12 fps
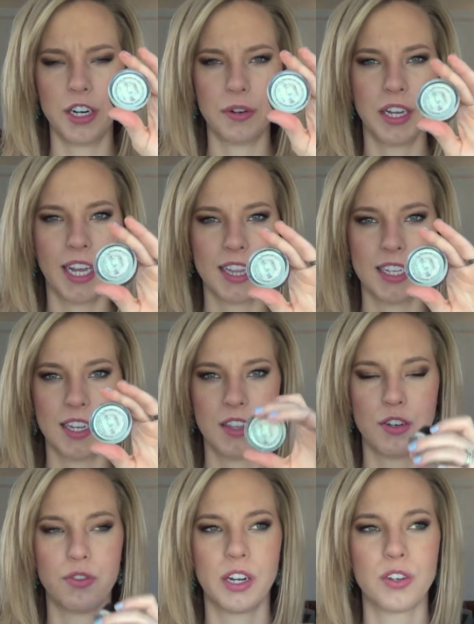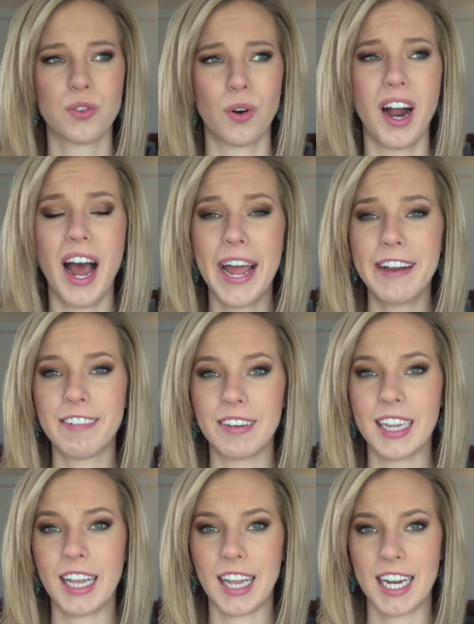You can get this at the drugstore. I
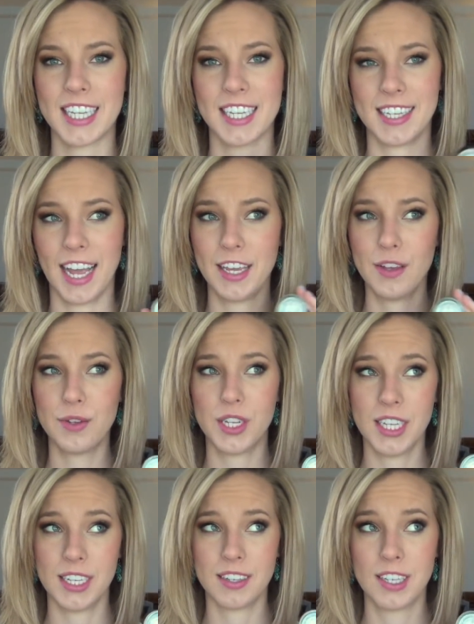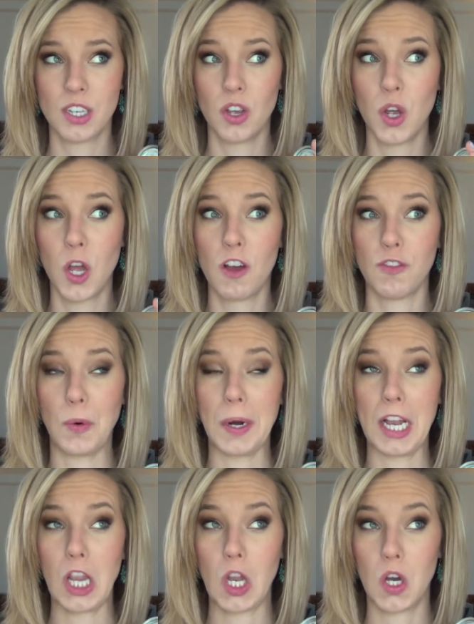really like this. I used this for
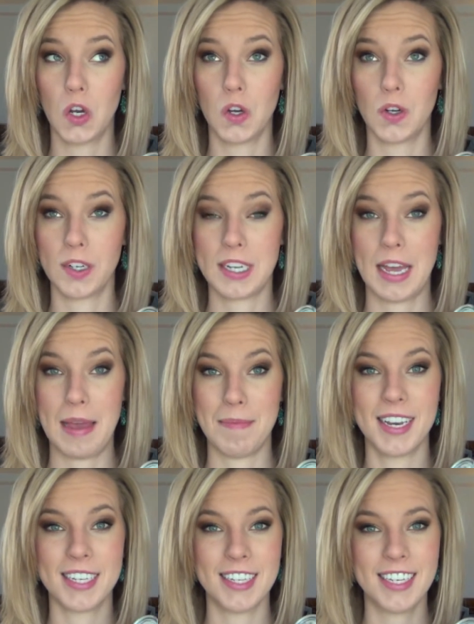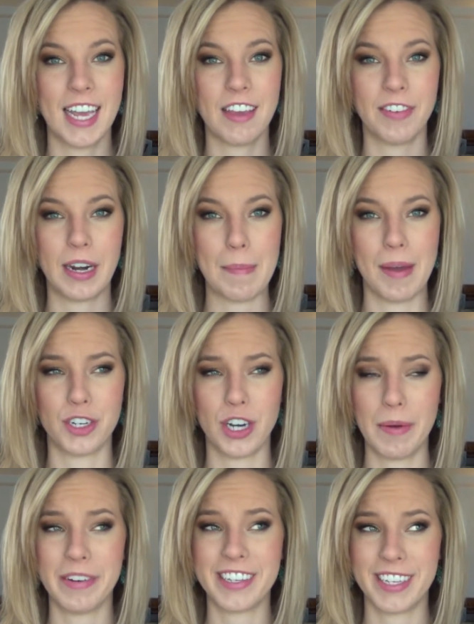a long time. It doesn't take very much.
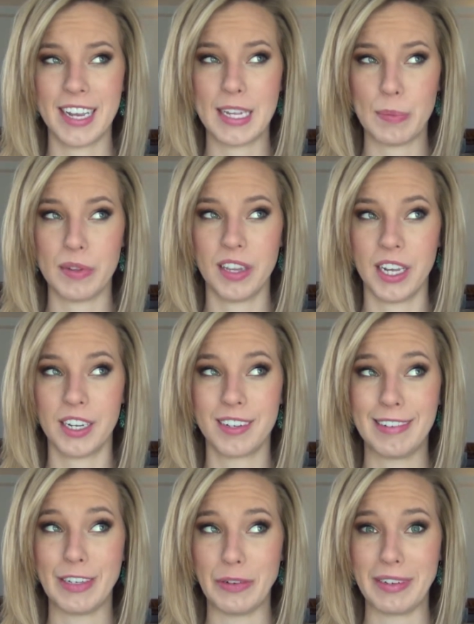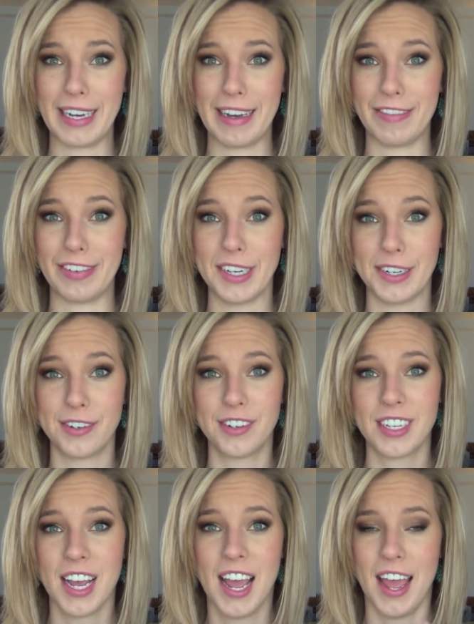I want to say it's been like 2.5
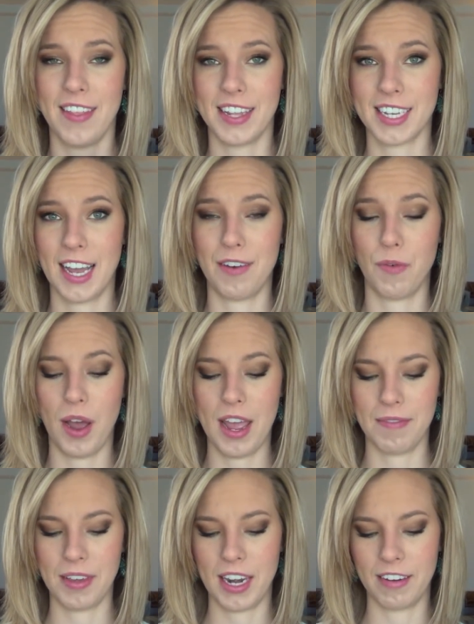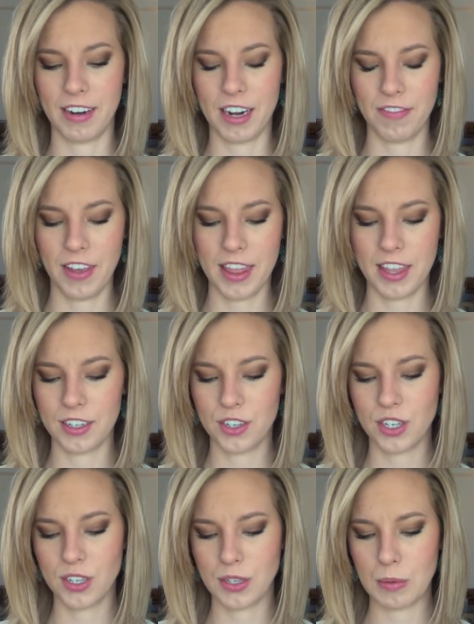years, and that's kind of why I'm getting rid of it. There's
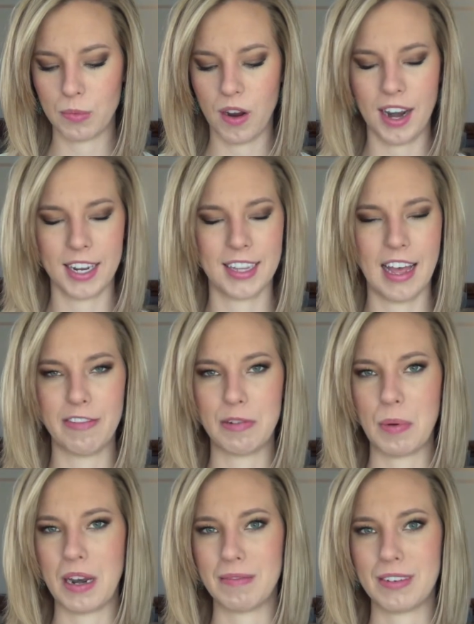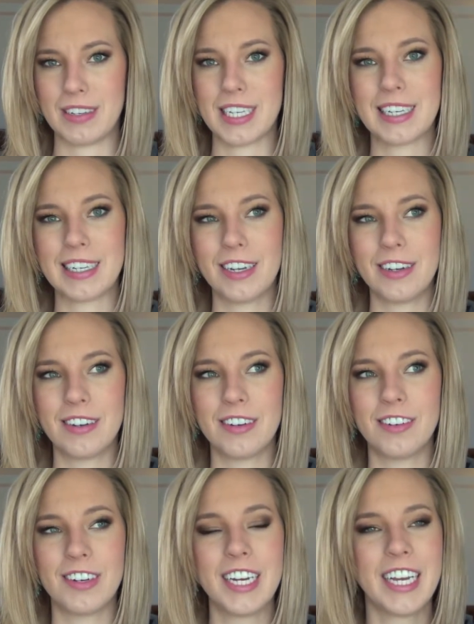still some product left, but I'm just like, you
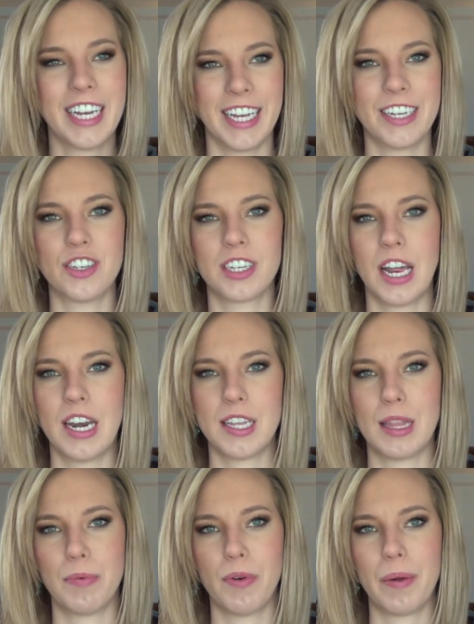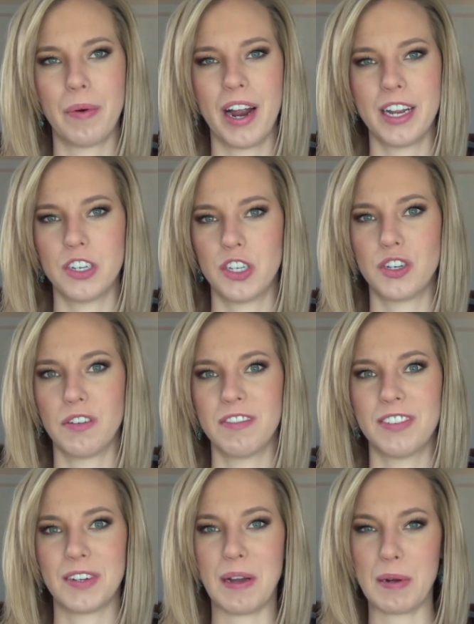know, it's just getting to the point where I just don't
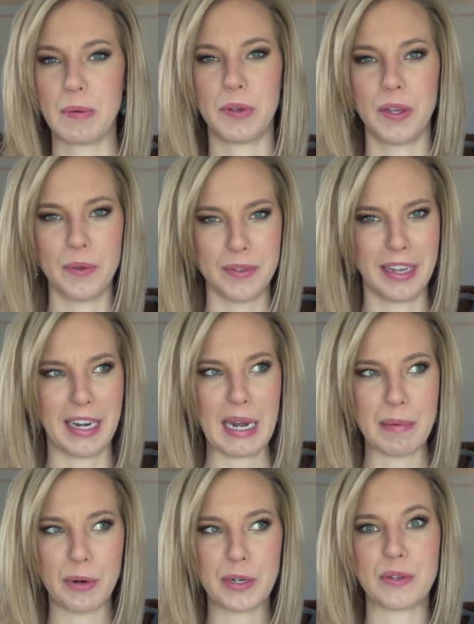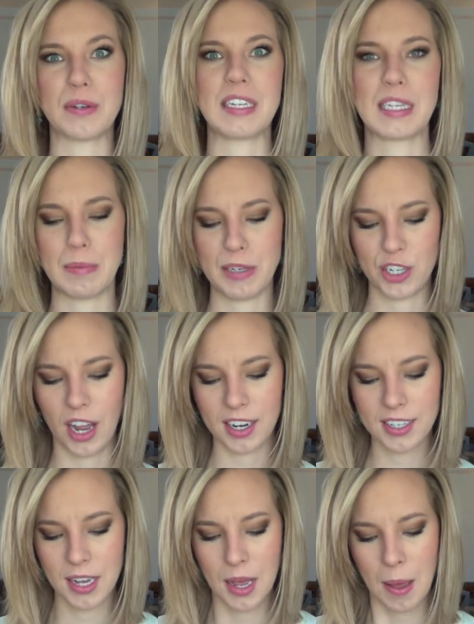feel comfortable using it anymore, so it needs to be
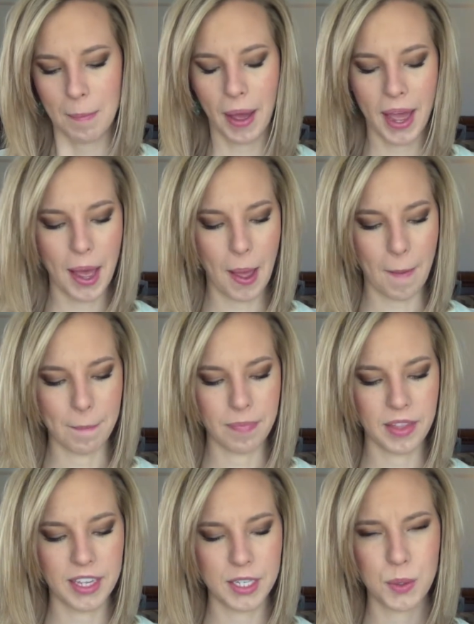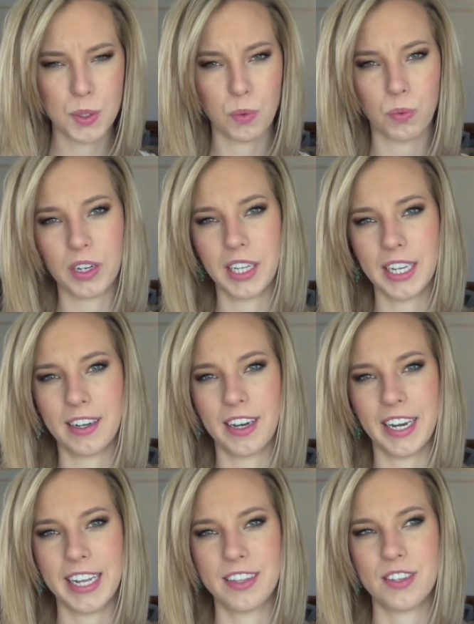chucked. But this was really
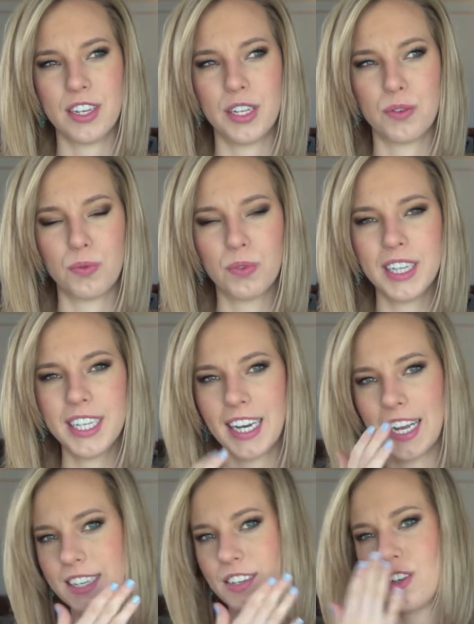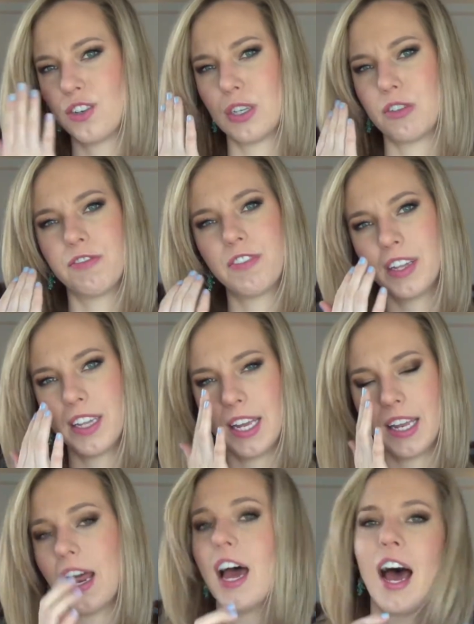good. It's really nice to just fill
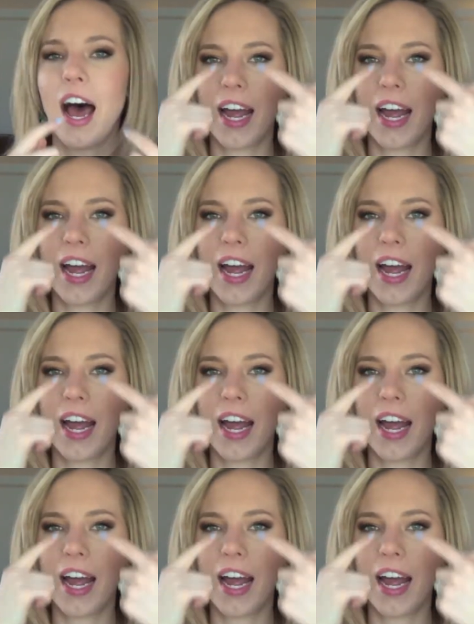in.